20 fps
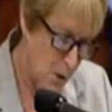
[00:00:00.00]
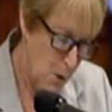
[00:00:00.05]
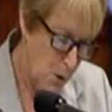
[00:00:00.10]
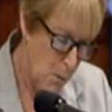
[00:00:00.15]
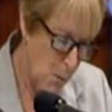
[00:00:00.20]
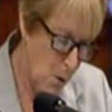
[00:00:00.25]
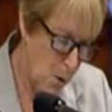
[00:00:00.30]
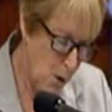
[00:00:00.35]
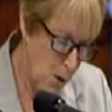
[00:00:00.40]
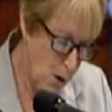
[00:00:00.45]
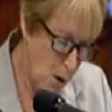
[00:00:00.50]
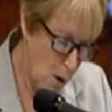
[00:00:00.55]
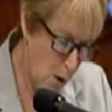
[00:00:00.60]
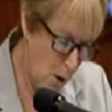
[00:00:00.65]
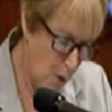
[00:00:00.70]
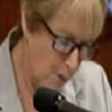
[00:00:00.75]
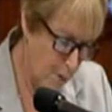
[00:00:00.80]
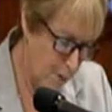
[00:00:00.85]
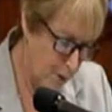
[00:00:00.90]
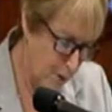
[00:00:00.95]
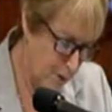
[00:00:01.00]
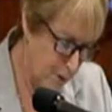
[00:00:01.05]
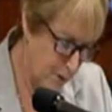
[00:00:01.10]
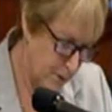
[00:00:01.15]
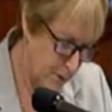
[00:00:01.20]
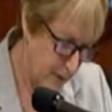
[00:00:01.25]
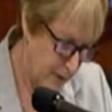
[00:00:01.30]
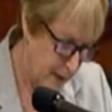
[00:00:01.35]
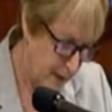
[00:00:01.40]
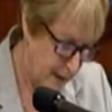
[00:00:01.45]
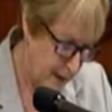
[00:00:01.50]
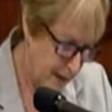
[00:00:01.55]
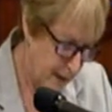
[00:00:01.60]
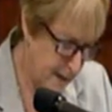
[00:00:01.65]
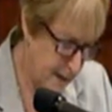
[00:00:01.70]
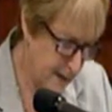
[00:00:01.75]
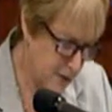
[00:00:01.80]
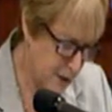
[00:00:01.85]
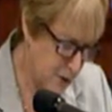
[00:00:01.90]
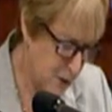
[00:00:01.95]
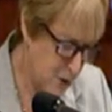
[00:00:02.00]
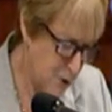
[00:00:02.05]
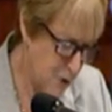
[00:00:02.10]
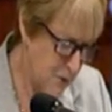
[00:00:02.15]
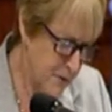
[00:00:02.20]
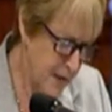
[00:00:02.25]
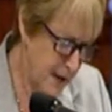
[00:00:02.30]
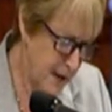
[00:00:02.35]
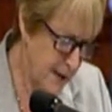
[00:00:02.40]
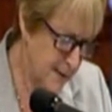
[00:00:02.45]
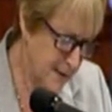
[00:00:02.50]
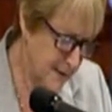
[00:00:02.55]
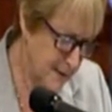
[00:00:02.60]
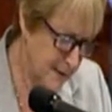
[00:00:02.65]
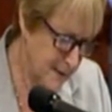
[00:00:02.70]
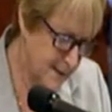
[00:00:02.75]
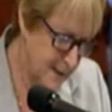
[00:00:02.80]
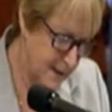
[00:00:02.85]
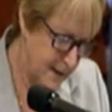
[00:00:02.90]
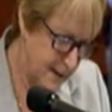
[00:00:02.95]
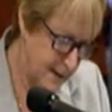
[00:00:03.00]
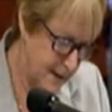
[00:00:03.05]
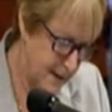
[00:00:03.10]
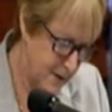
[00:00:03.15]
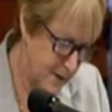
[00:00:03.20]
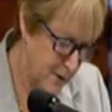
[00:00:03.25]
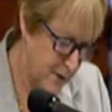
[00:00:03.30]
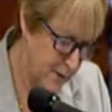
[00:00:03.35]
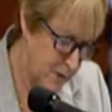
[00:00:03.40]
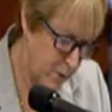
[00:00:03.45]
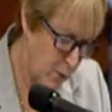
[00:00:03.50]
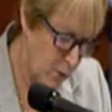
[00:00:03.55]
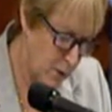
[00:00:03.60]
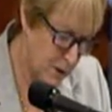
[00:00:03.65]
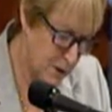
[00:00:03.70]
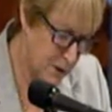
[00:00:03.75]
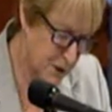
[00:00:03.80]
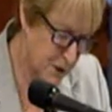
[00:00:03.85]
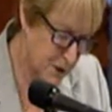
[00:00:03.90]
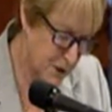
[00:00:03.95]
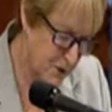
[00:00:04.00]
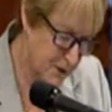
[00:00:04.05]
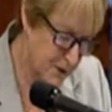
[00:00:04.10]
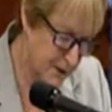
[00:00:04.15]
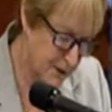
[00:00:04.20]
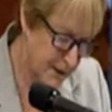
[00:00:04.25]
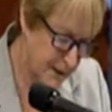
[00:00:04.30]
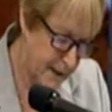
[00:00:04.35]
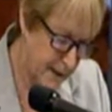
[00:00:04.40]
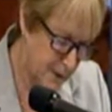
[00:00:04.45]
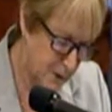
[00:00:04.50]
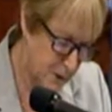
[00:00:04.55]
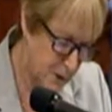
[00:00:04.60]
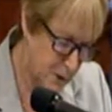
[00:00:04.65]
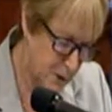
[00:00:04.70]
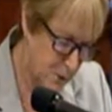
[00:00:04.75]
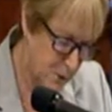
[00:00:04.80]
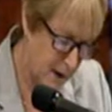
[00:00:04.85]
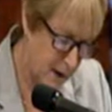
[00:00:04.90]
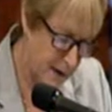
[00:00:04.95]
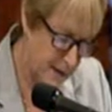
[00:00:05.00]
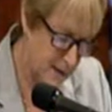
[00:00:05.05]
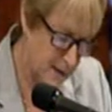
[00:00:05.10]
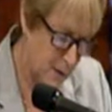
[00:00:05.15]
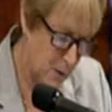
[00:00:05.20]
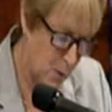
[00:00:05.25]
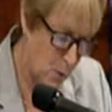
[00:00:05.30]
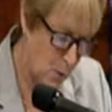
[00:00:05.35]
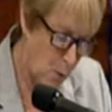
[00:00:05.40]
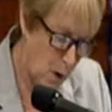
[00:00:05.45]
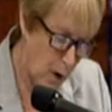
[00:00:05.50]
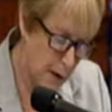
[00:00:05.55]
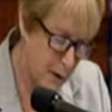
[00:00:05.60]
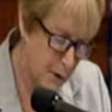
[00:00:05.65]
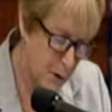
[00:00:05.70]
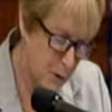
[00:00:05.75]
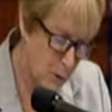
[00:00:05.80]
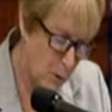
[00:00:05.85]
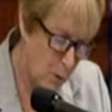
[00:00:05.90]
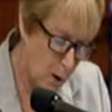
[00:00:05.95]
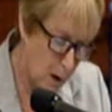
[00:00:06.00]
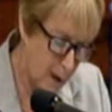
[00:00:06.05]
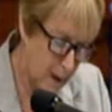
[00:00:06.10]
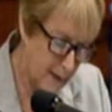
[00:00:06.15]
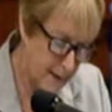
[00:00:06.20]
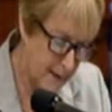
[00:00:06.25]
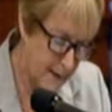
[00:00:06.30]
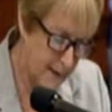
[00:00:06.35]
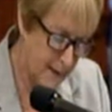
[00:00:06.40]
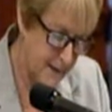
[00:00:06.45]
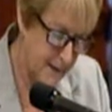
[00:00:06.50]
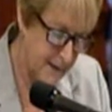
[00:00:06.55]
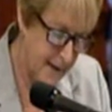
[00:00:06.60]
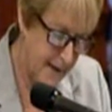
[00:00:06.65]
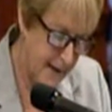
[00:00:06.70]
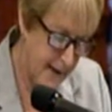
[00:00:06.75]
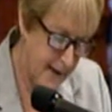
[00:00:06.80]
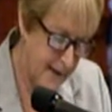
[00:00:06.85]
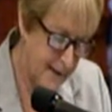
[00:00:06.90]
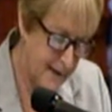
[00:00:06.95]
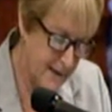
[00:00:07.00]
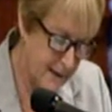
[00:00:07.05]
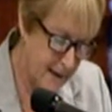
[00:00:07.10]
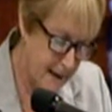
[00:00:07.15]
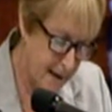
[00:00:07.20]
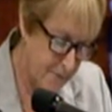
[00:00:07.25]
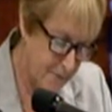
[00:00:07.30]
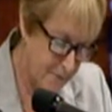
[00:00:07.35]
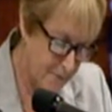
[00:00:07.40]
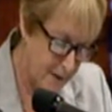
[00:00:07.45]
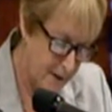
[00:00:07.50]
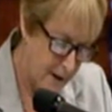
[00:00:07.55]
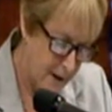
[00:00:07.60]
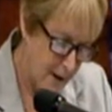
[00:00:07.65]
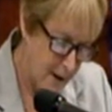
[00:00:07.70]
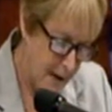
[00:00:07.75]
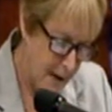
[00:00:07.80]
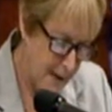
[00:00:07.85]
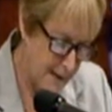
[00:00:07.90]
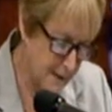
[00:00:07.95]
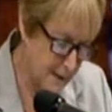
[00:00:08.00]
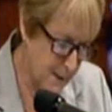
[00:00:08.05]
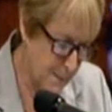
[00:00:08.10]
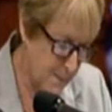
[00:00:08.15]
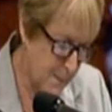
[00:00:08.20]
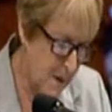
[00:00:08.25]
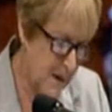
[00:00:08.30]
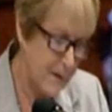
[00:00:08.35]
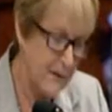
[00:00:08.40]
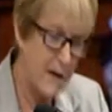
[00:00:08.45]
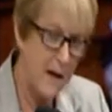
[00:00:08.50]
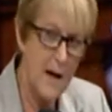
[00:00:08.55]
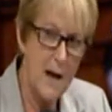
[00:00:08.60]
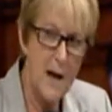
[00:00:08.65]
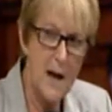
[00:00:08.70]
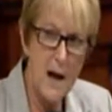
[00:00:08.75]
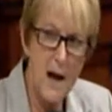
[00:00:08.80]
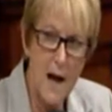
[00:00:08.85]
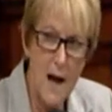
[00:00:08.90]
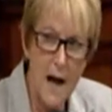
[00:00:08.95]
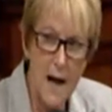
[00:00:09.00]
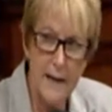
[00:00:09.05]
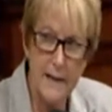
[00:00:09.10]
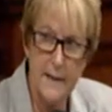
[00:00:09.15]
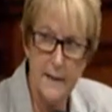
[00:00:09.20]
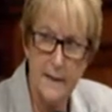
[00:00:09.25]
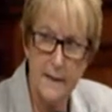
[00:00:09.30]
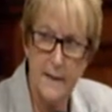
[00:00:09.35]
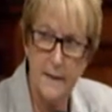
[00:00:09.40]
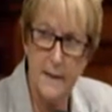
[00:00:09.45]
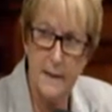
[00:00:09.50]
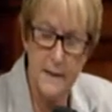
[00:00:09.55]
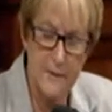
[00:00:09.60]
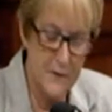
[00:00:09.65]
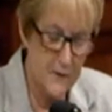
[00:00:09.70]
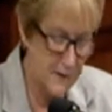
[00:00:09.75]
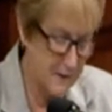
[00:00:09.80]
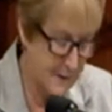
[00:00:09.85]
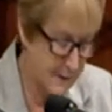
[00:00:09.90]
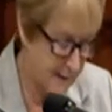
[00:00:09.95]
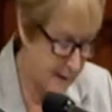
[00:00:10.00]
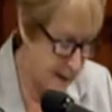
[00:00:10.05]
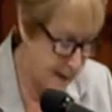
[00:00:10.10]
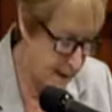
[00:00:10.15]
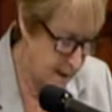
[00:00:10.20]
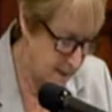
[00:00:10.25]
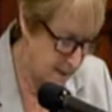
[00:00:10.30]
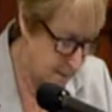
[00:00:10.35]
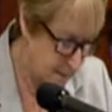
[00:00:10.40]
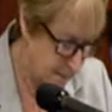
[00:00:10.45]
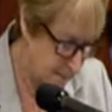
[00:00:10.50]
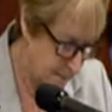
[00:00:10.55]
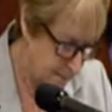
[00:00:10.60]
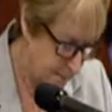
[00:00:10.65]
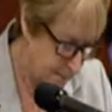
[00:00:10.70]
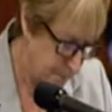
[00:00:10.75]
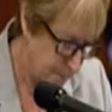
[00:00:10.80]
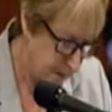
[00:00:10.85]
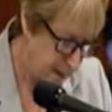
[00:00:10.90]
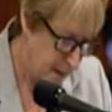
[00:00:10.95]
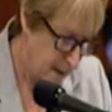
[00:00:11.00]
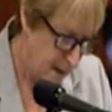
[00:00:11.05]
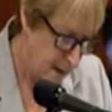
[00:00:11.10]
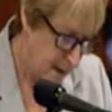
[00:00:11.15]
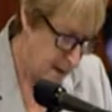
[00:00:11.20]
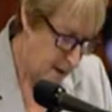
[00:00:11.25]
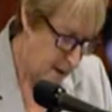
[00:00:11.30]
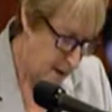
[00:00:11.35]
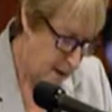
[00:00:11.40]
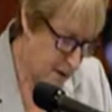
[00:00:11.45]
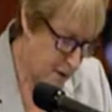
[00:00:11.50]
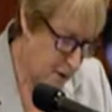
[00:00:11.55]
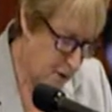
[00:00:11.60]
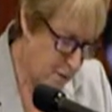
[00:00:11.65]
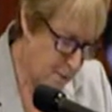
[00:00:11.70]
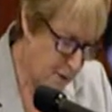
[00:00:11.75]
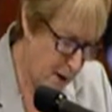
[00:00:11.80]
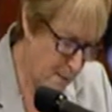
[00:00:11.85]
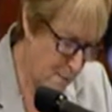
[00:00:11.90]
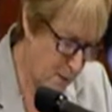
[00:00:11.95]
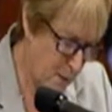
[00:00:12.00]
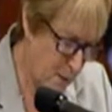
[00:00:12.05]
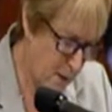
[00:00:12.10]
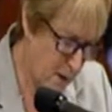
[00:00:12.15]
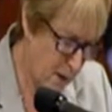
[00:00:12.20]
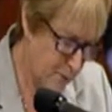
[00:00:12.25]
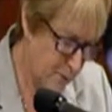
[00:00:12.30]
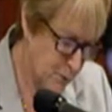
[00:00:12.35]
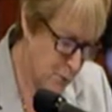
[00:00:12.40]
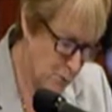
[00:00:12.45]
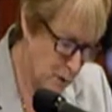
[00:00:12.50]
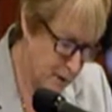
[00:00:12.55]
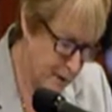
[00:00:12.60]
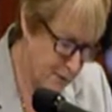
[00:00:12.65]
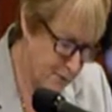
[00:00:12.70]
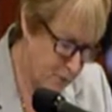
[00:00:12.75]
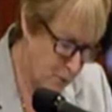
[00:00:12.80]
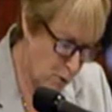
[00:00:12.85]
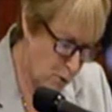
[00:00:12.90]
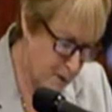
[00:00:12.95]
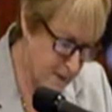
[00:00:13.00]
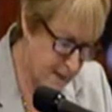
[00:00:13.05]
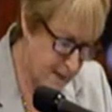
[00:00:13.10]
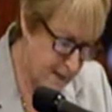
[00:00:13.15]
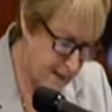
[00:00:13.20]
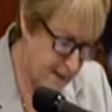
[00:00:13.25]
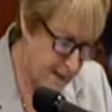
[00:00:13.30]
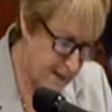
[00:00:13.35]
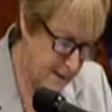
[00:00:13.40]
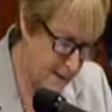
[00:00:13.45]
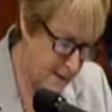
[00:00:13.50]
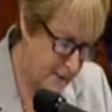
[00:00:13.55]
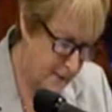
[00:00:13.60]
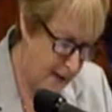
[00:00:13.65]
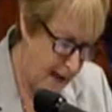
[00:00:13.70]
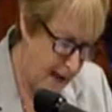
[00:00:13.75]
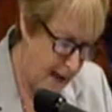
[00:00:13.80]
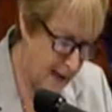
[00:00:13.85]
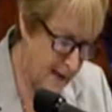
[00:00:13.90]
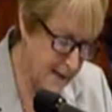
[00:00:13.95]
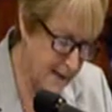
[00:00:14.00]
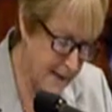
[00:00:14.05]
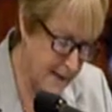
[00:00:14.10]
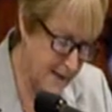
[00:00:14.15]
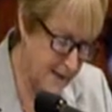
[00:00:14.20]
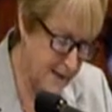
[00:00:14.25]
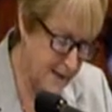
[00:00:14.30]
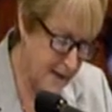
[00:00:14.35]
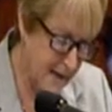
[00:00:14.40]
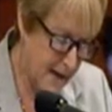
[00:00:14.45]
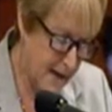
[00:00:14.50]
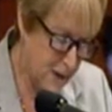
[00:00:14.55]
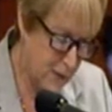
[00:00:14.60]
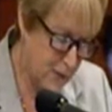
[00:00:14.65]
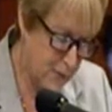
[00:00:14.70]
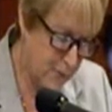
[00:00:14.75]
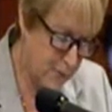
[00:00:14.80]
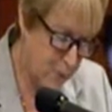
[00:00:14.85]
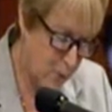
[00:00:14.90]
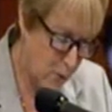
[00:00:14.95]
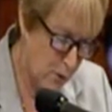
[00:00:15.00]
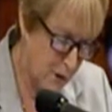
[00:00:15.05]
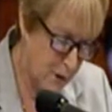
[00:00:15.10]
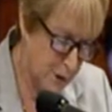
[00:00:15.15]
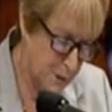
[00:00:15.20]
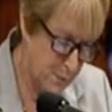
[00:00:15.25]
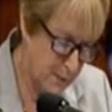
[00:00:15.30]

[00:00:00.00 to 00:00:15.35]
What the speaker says: Moreover, in its 2000 study, the Forest Service characterized the water quality in the ANF as among the highest in the state. In November of 2014, the Allegheny National Forest